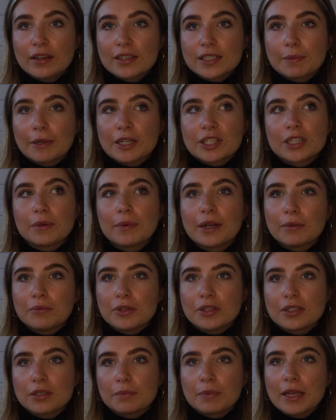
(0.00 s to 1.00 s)
especially when I'm
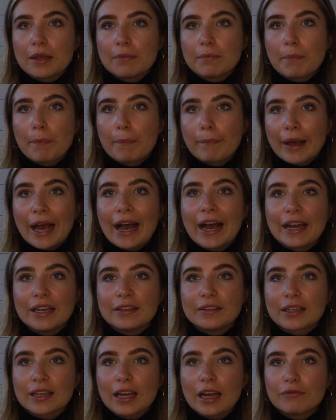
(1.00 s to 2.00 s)
used to being
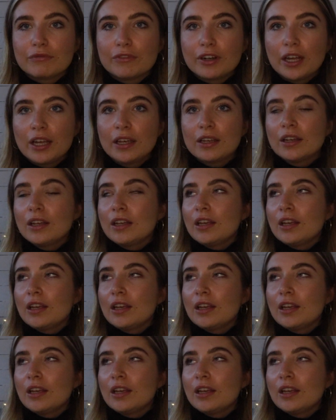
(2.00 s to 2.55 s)
behind the camera.